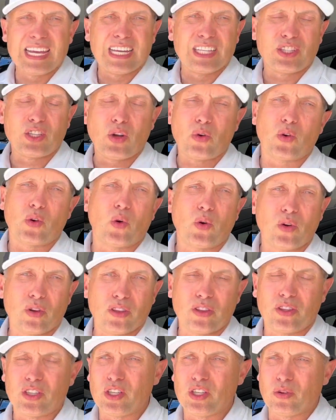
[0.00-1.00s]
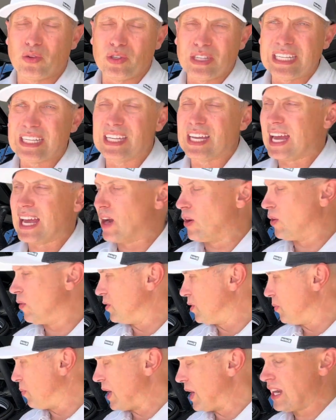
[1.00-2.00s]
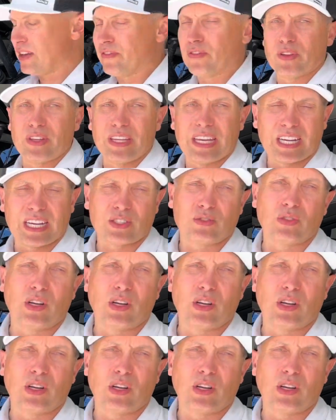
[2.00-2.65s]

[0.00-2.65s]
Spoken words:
you don't need to pay for the extra